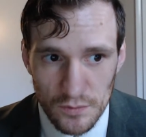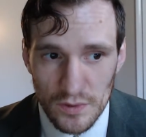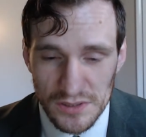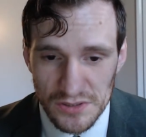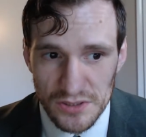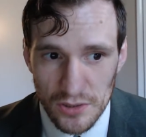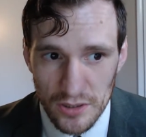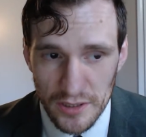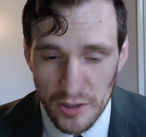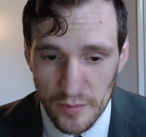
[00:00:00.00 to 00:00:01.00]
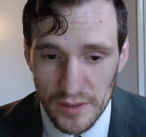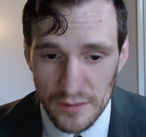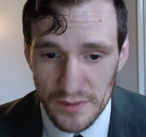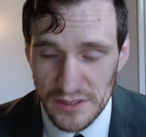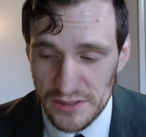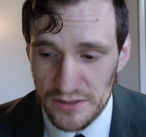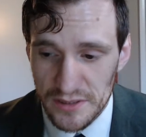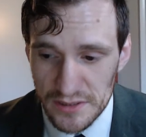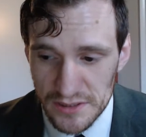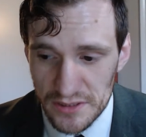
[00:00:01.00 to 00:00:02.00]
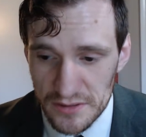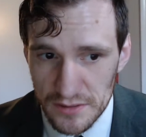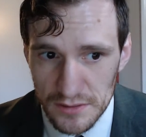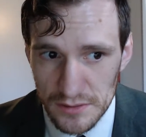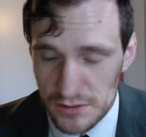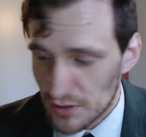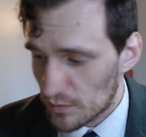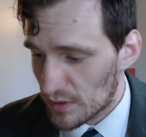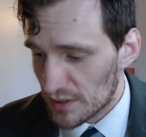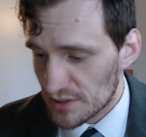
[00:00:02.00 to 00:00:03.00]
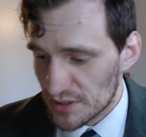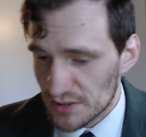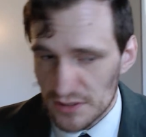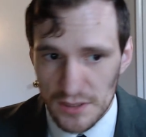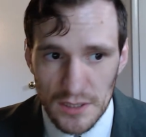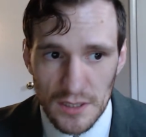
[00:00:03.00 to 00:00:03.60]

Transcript: Once you start, it'll become easier and easier. So you want to just